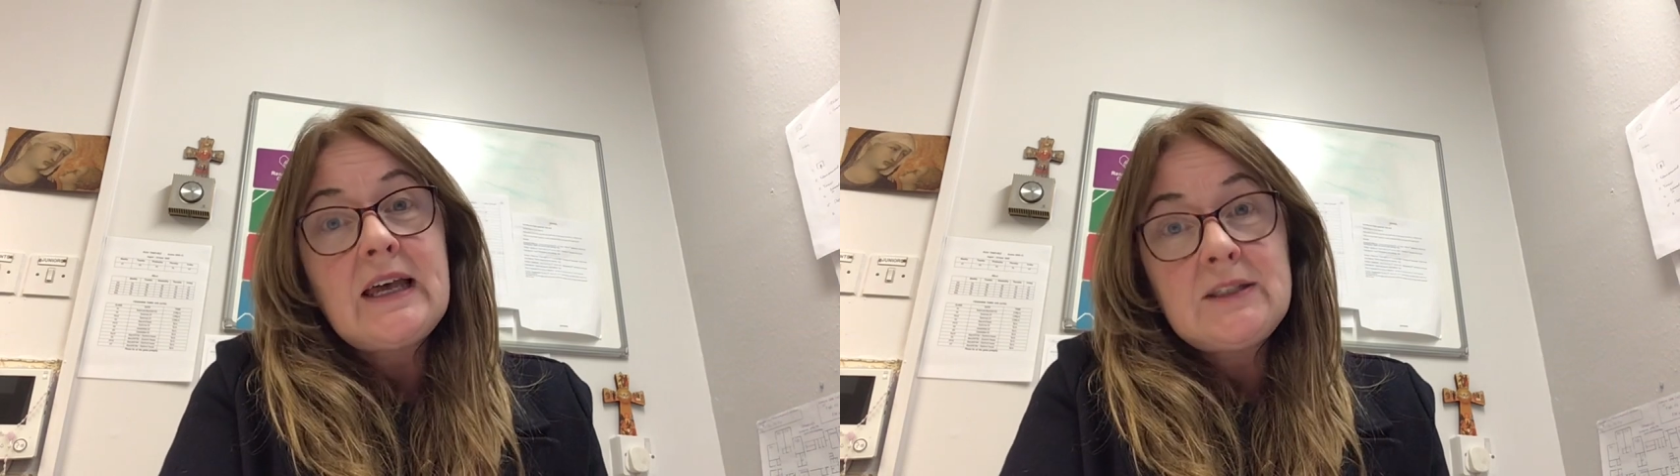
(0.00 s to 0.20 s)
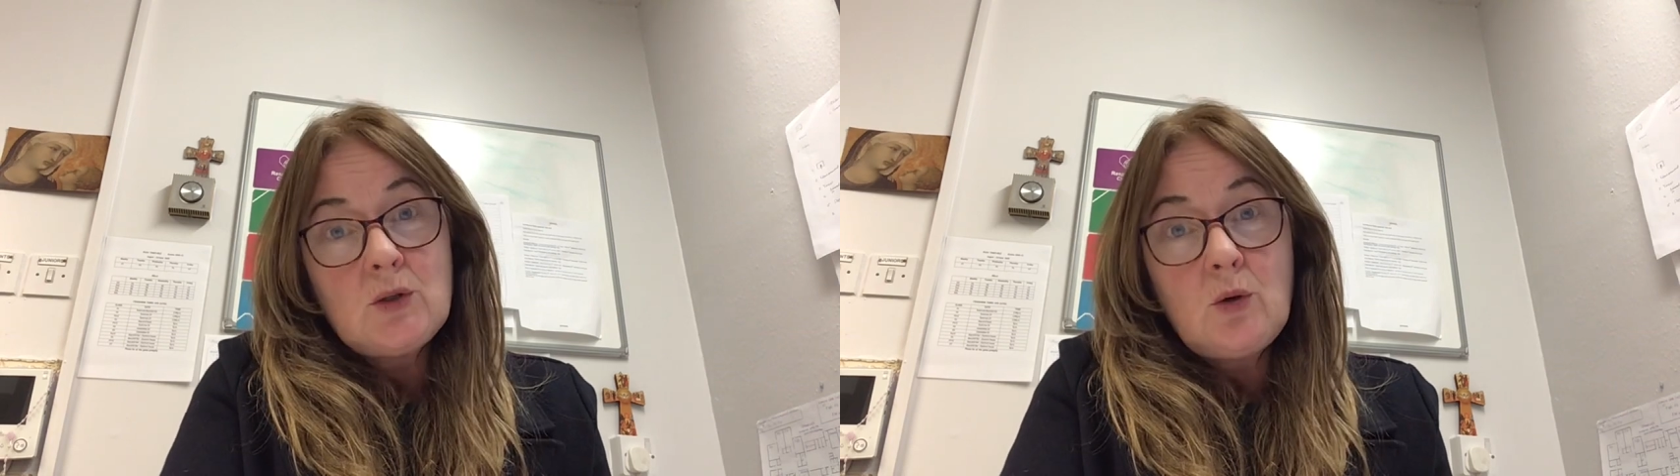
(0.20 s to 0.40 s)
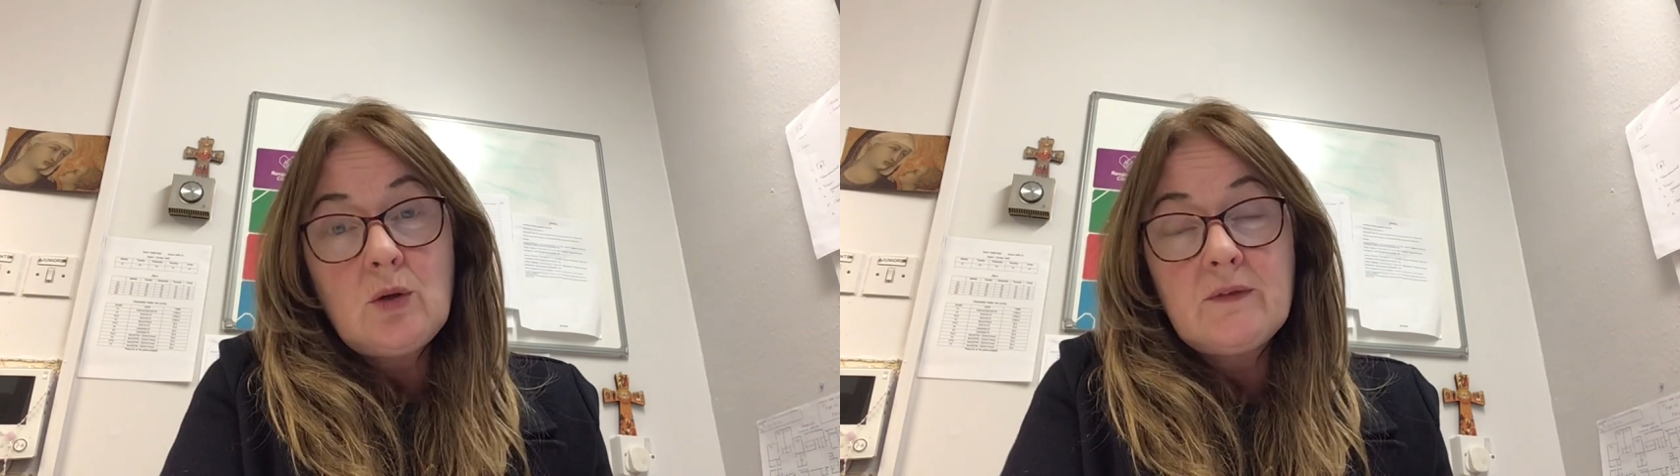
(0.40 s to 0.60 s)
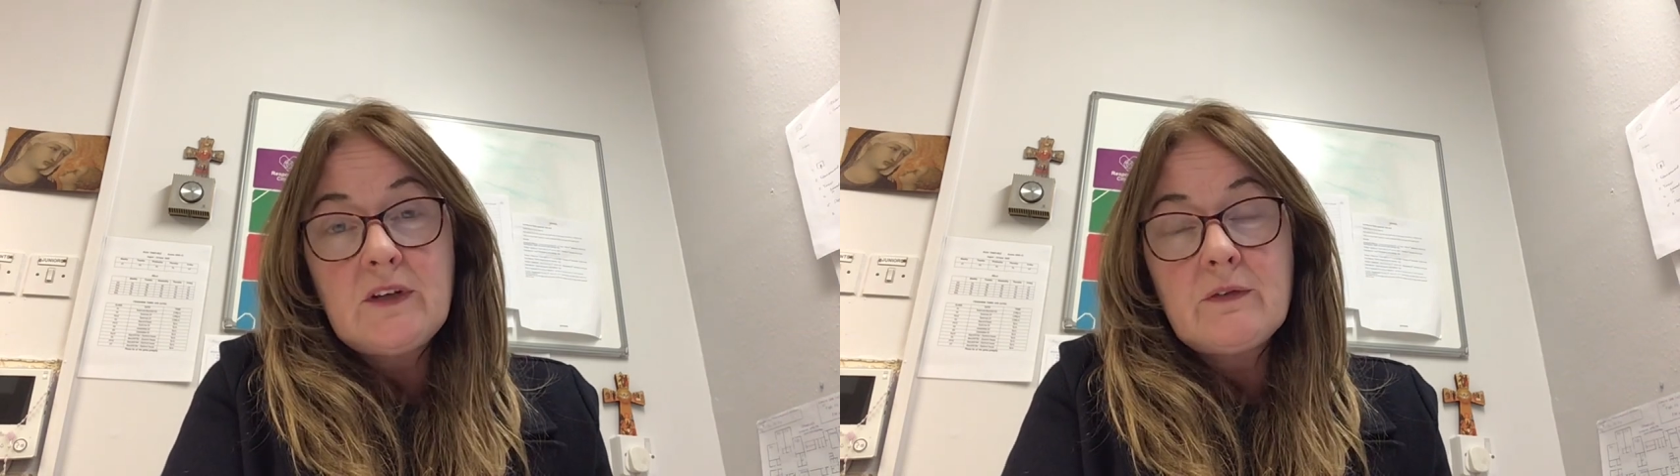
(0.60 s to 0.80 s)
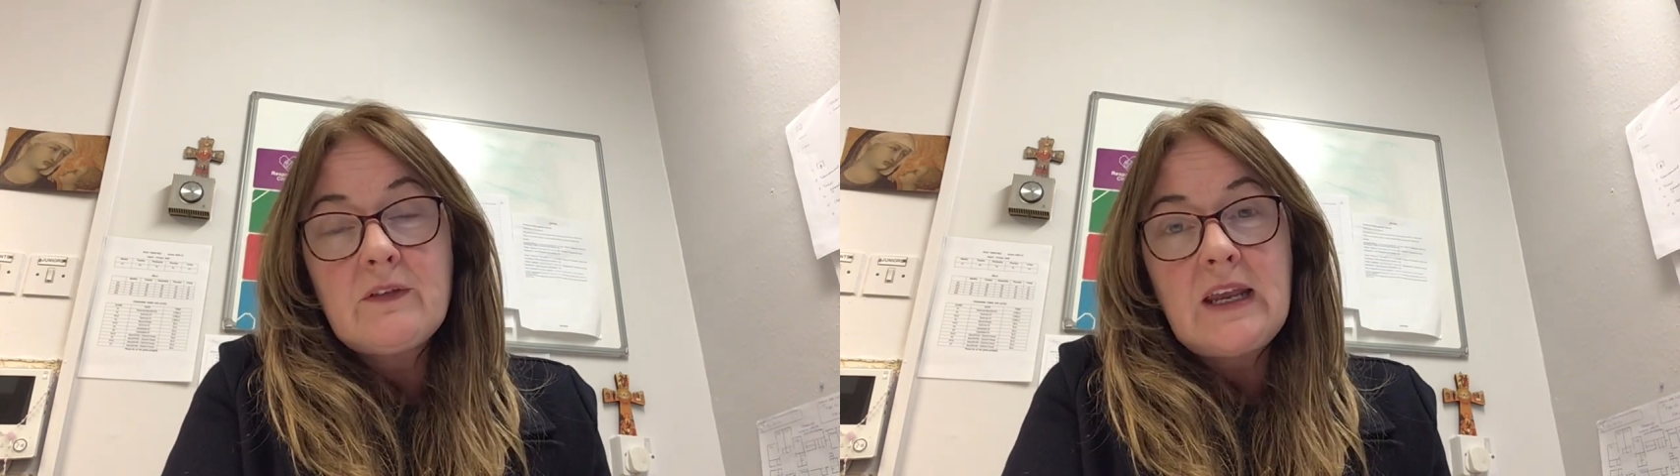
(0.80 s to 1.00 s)
and all of
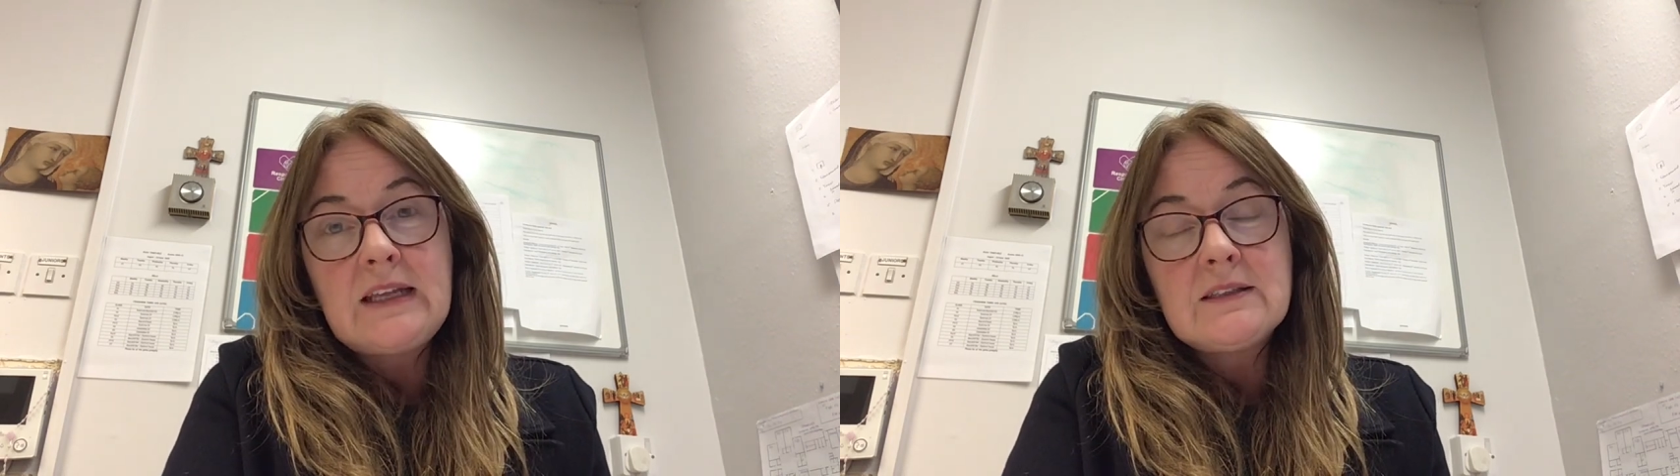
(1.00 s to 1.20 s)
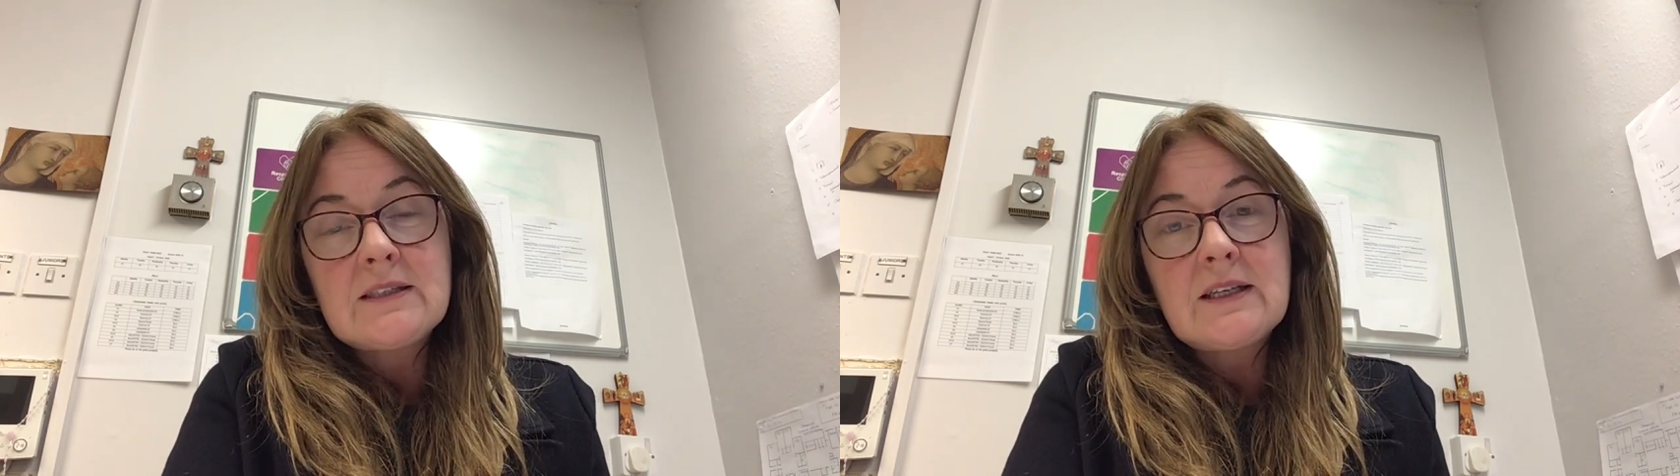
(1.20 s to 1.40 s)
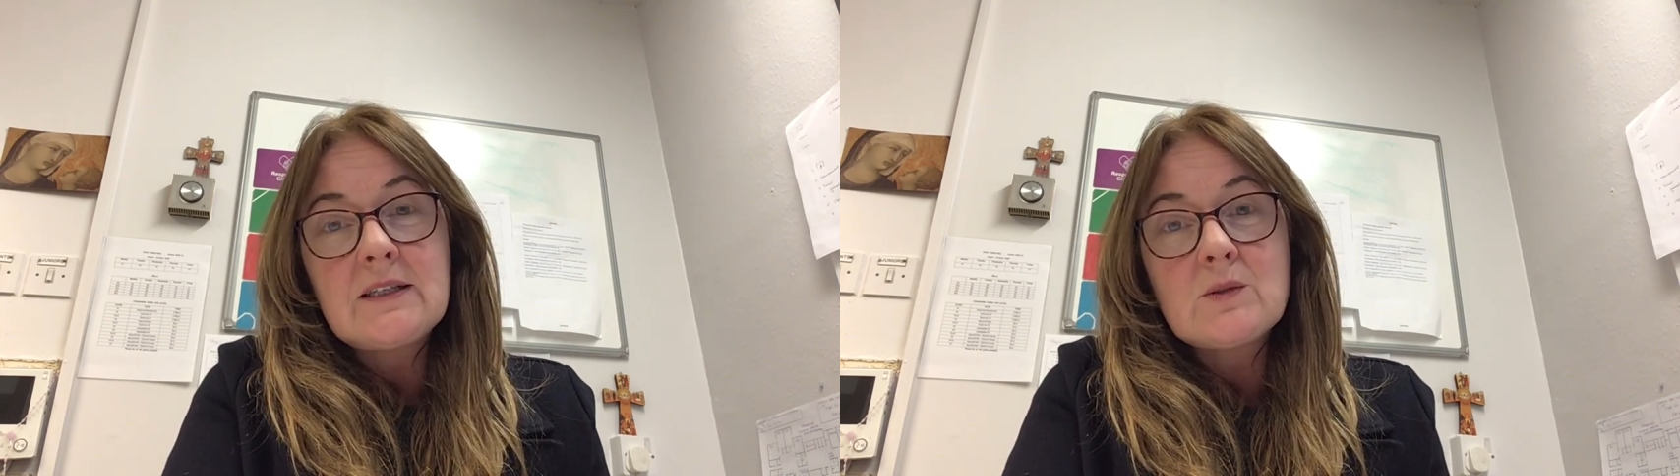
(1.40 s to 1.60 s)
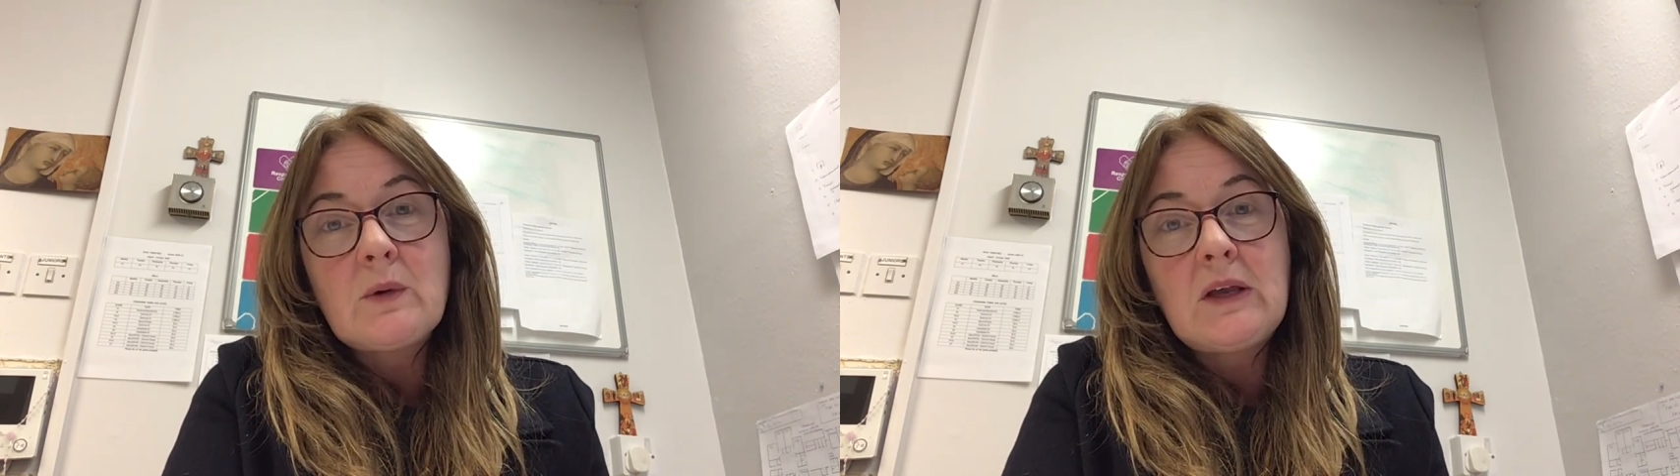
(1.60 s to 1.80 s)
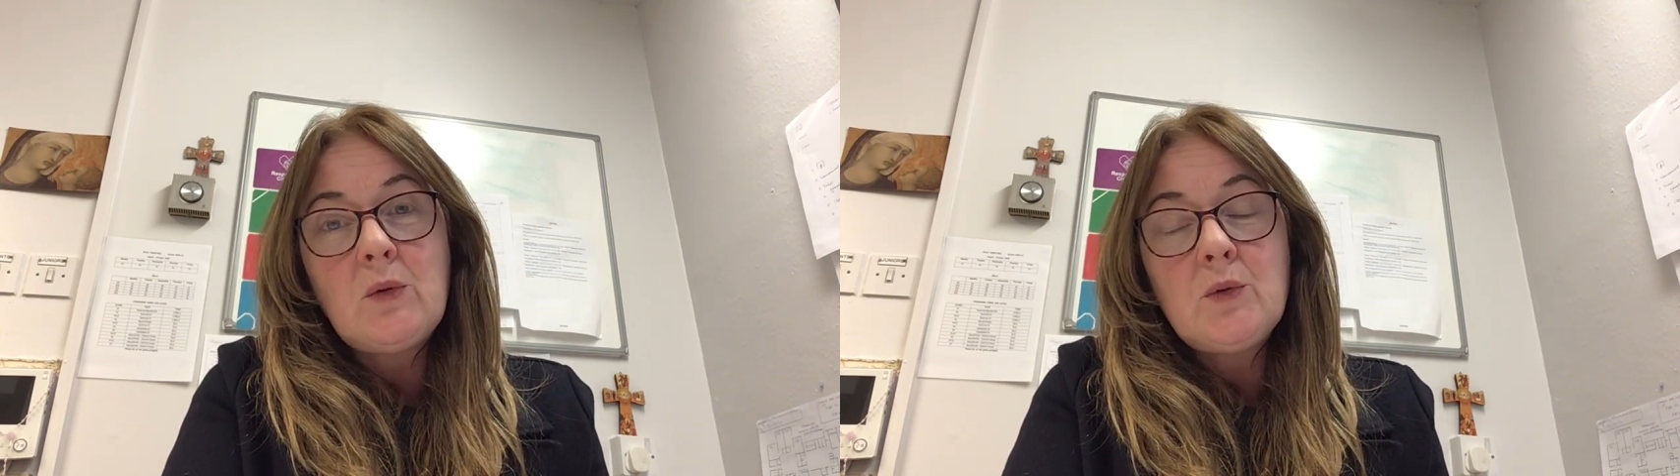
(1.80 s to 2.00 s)
your friends as
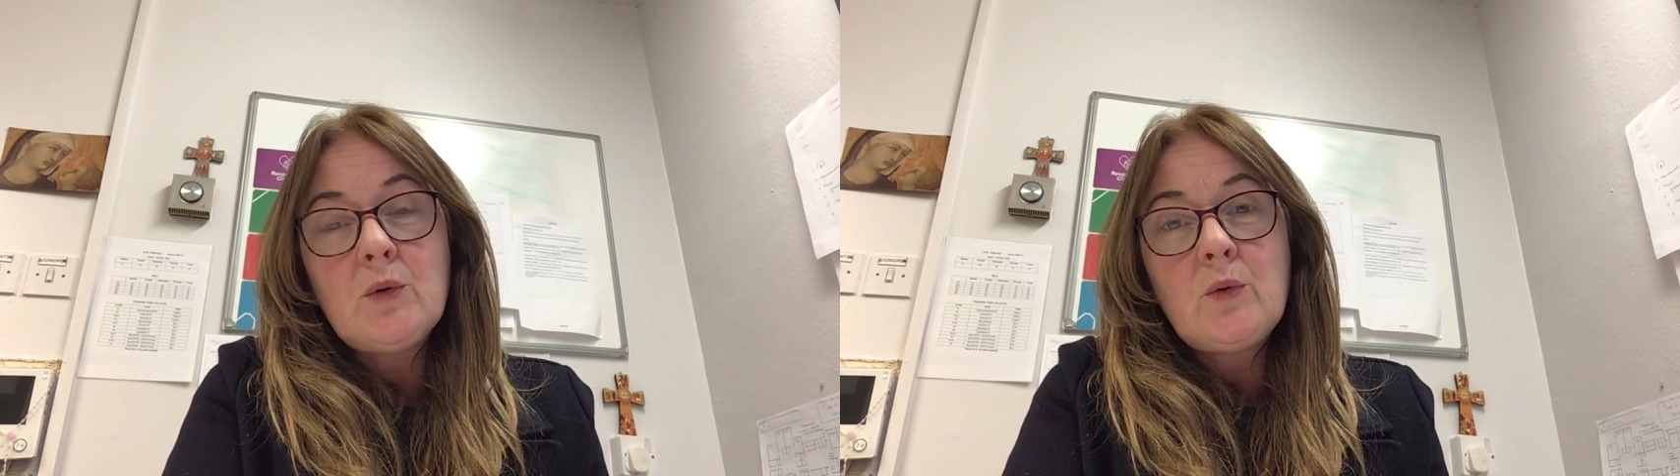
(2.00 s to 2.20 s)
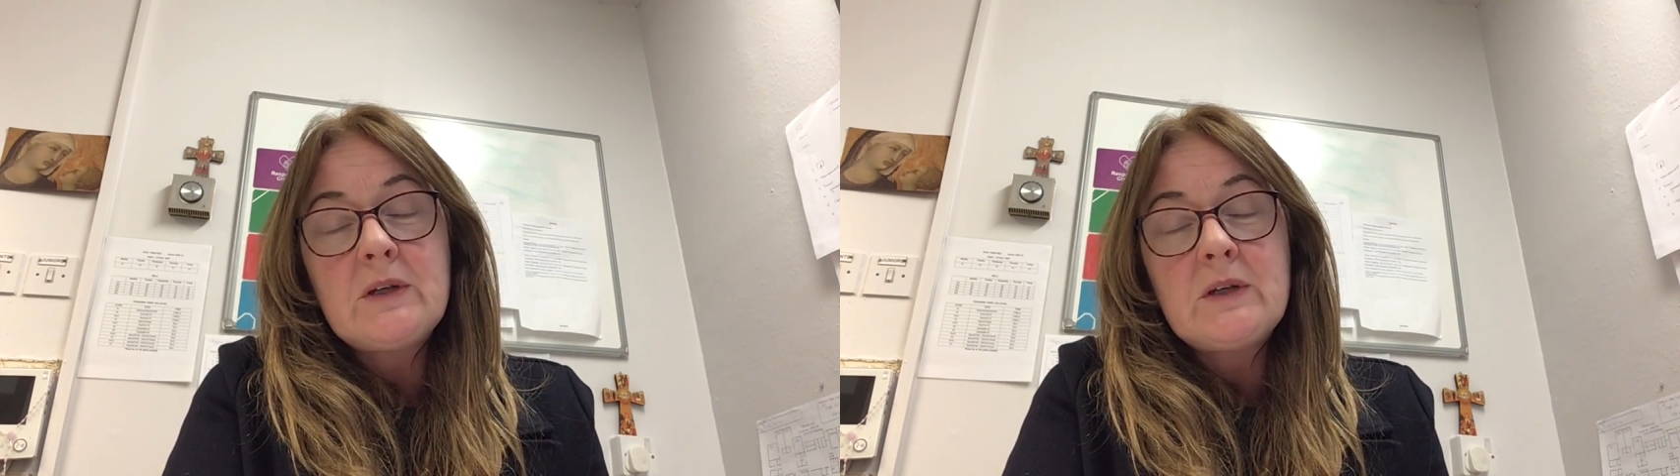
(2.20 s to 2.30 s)
well, though.